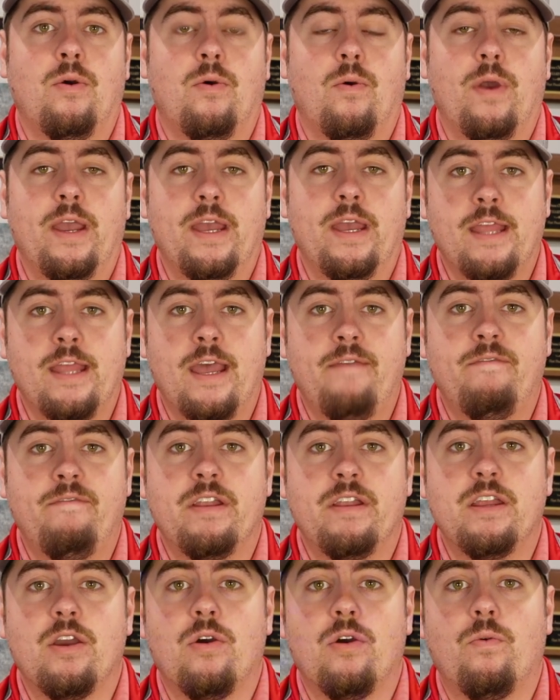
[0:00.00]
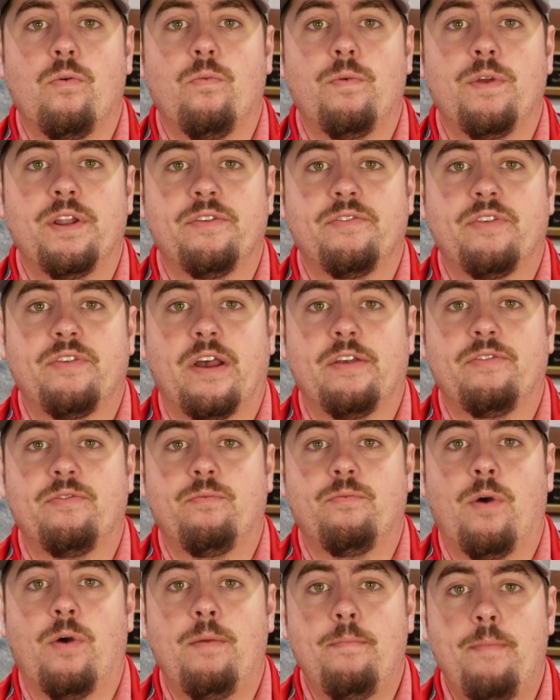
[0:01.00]
In that video, we discussed
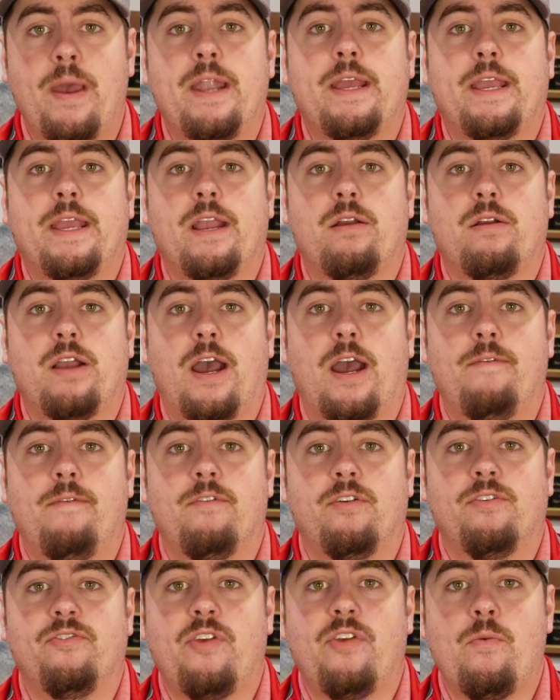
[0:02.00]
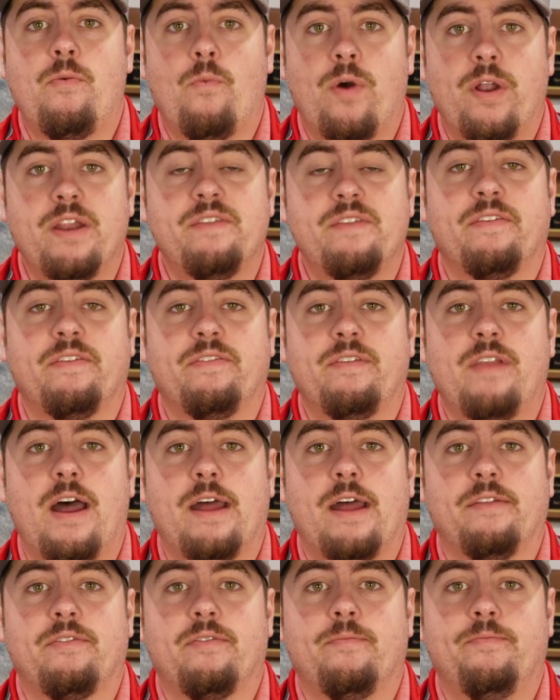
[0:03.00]
what Medicare covers and what it does
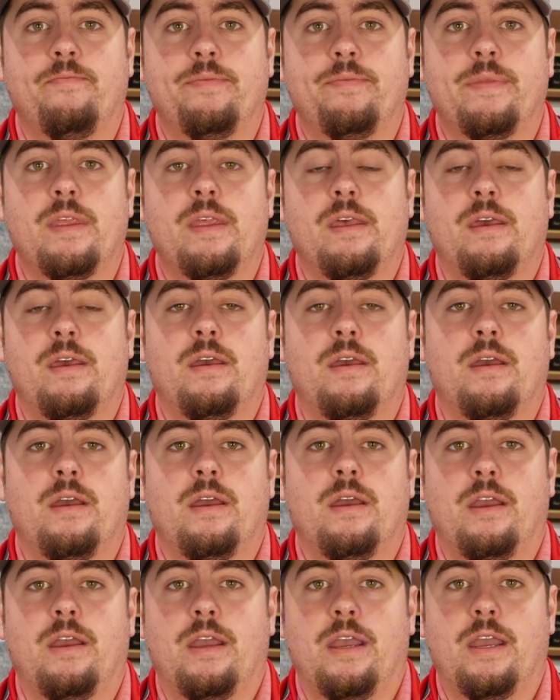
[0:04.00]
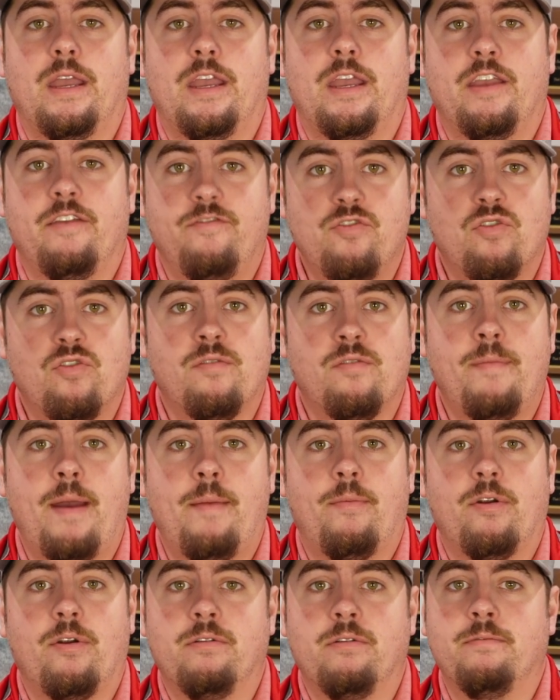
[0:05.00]
not. If you
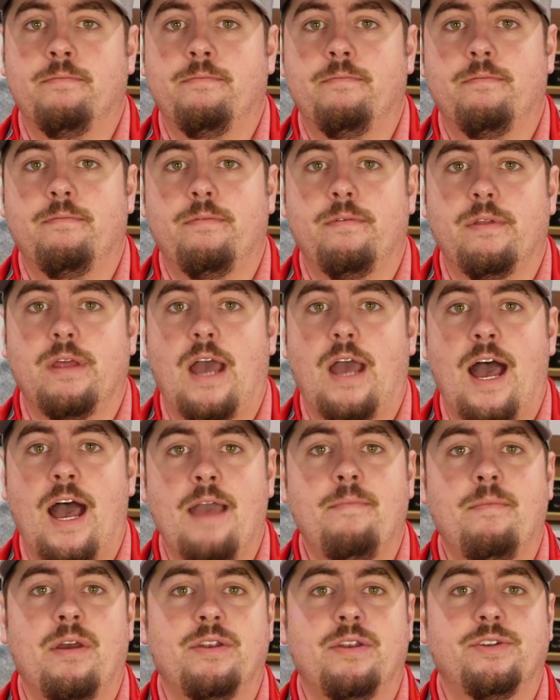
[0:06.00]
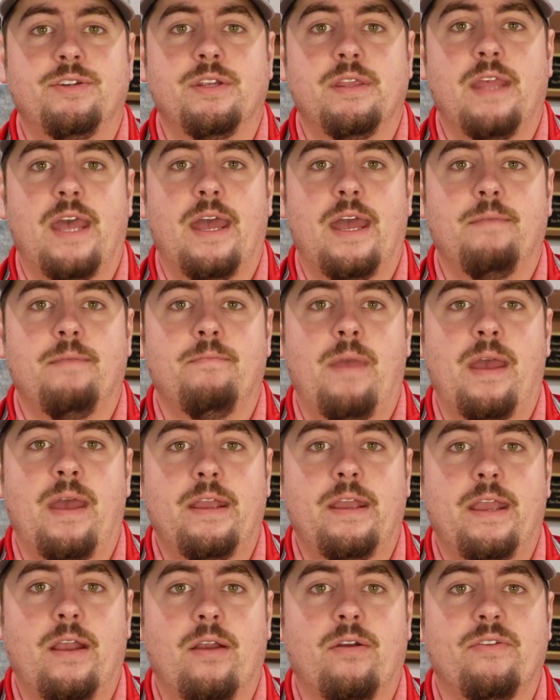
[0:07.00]
remember, I mentioned that
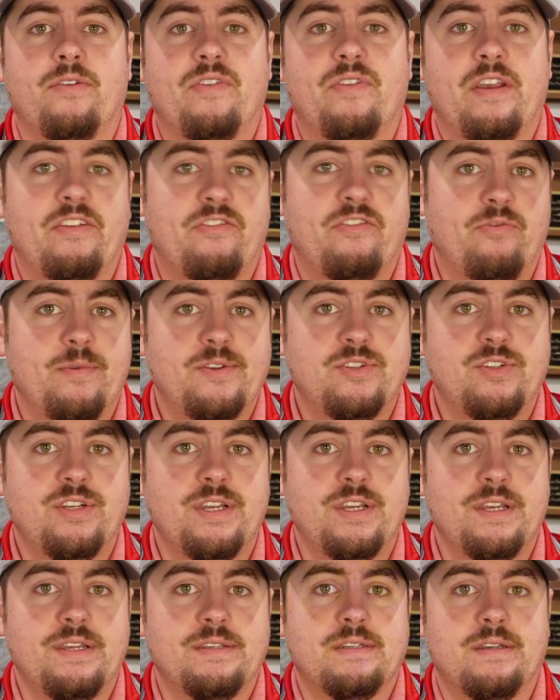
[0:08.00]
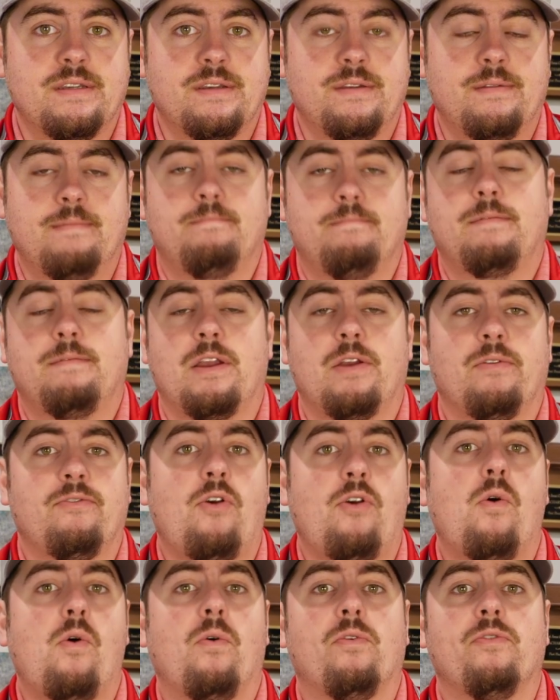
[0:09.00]
Medicare is like Swiss cheese. There's
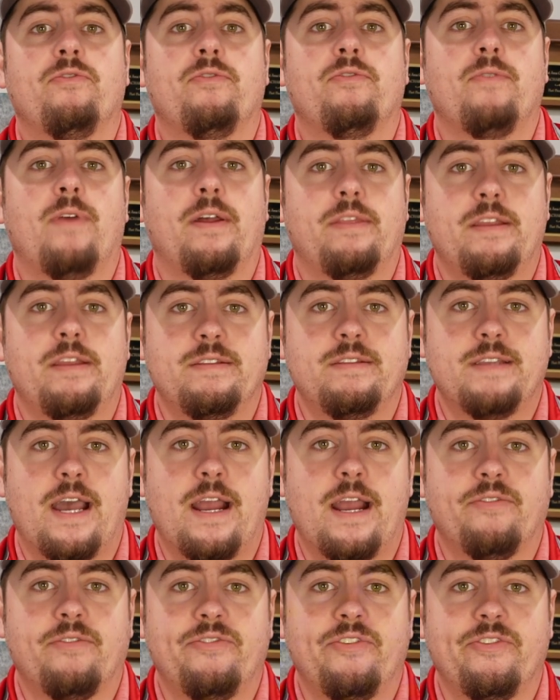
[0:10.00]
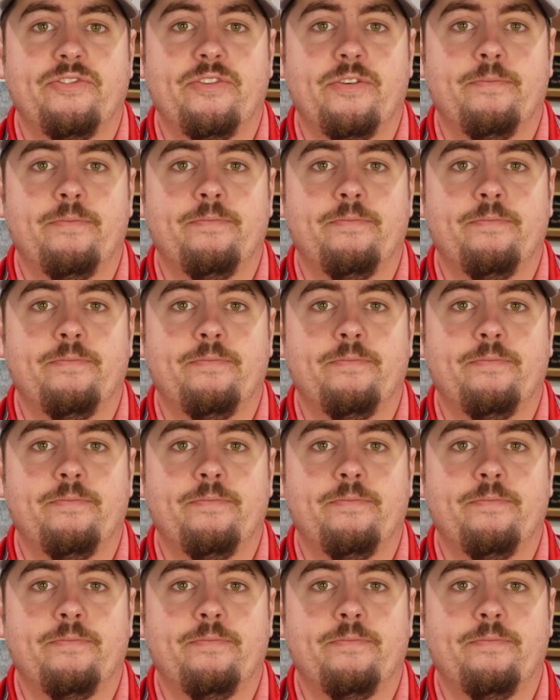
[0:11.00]
holes throughout the entire system.